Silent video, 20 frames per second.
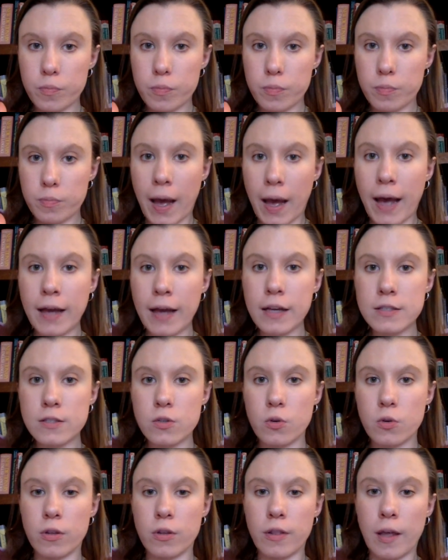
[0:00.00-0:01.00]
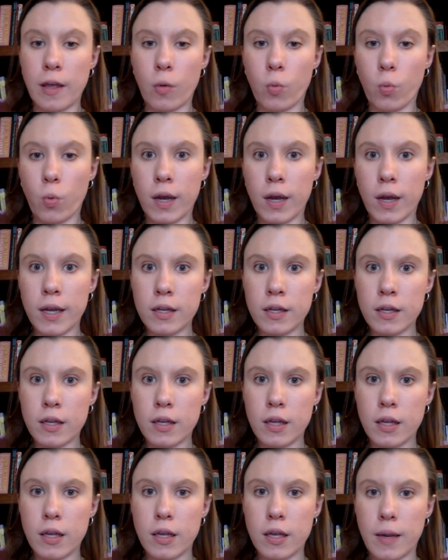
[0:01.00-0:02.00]
box or that
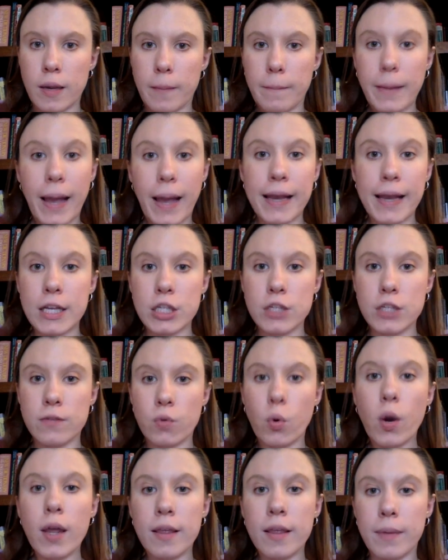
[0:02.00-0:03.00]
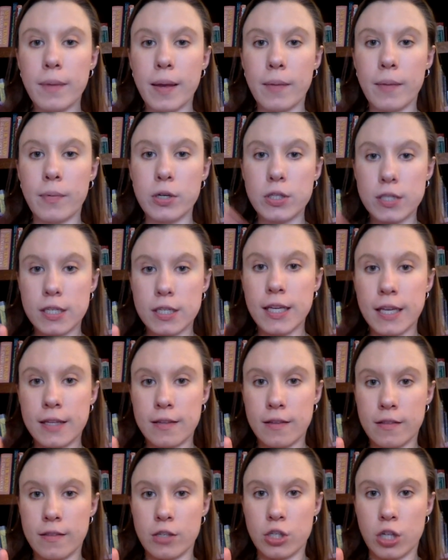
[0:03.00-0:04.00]
one package of toilet paper to get
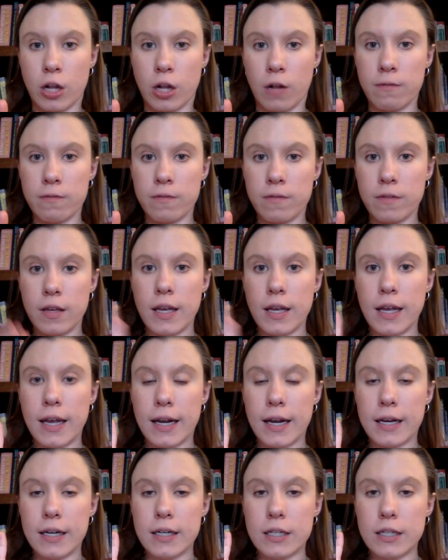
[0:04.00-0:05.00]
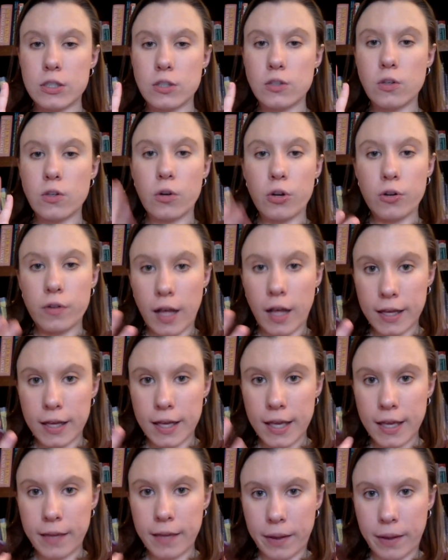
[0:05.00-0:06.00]
to the shelf? So you're
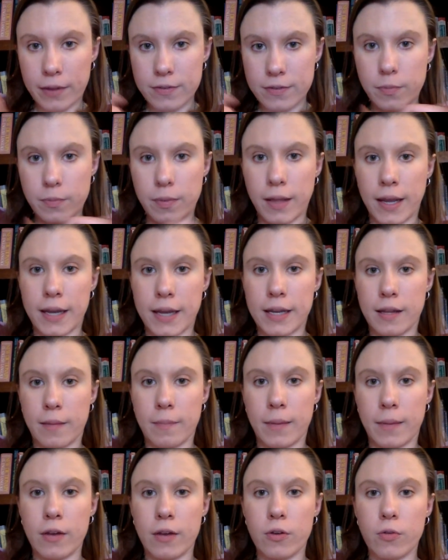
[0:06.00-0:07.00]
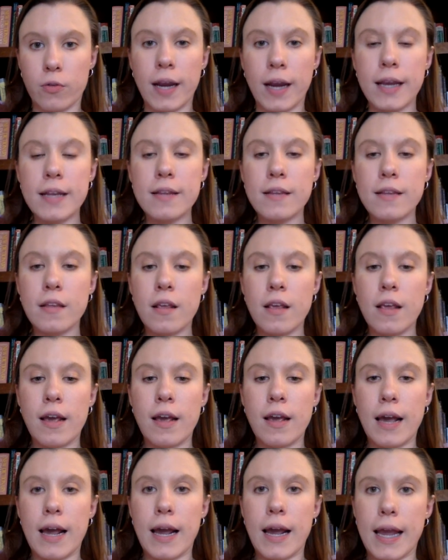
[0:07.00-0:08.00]
talking about supply and demand, right?
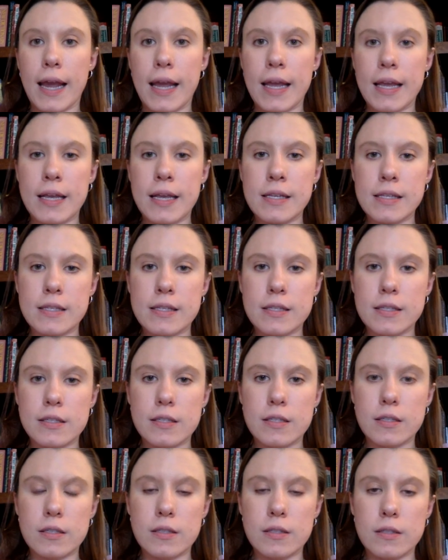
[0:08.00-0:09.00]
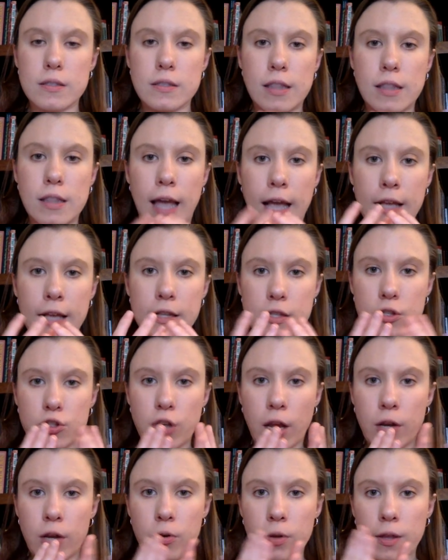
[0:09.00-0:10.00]
And that
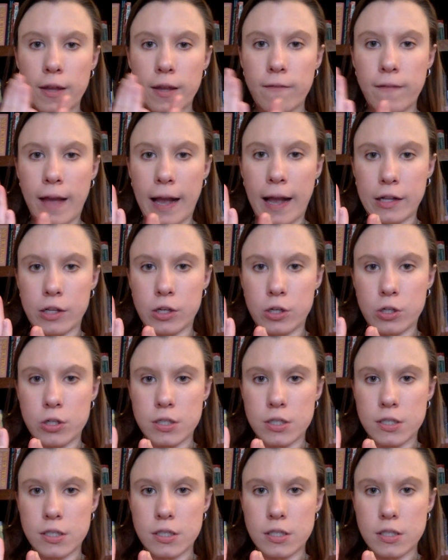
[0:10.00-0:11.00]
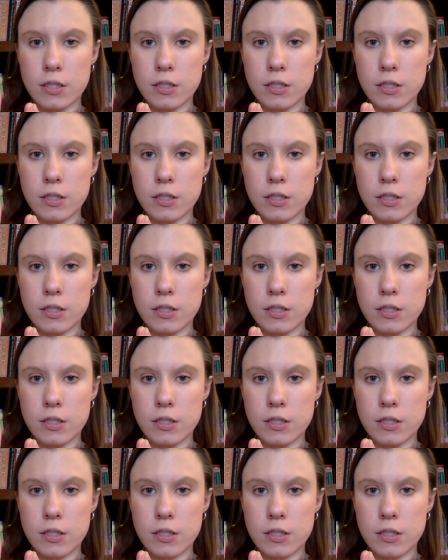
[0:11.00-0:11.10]
generally factors